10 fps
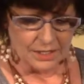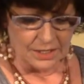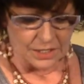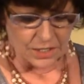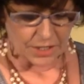
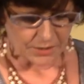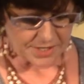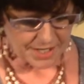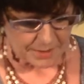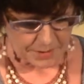Cheryl
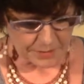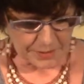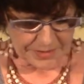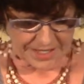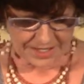Sabin
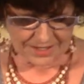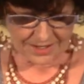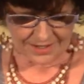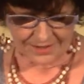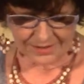wrote
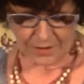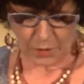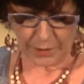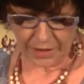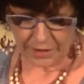this:
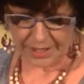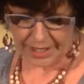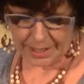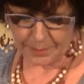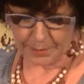"We are
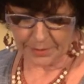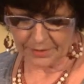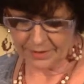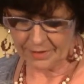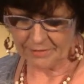
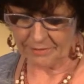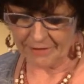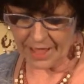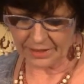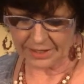capable,
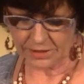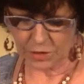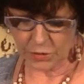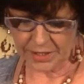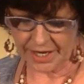valid,
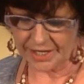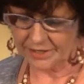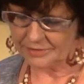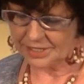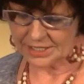
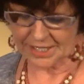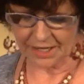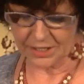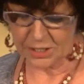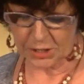creative,
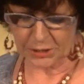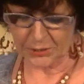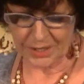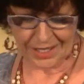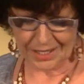intelligent,
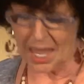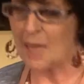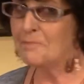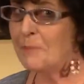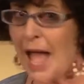unique,
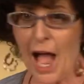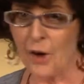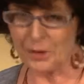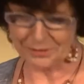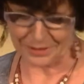and
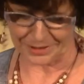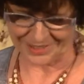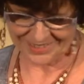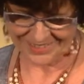powerful.